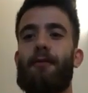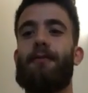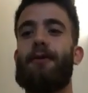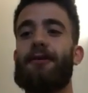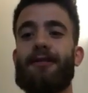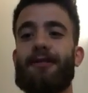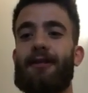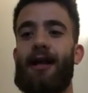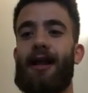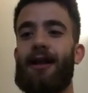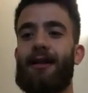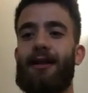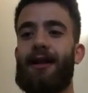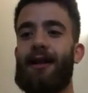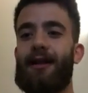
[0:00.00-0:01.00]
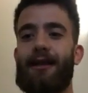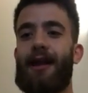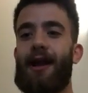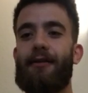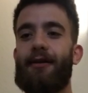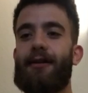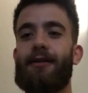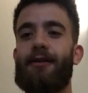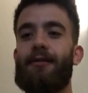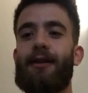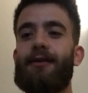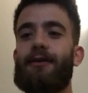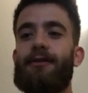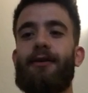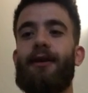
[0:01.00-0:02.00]
personality and character
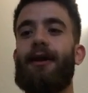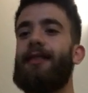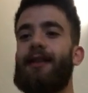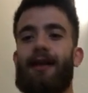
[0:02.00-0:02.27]
into it.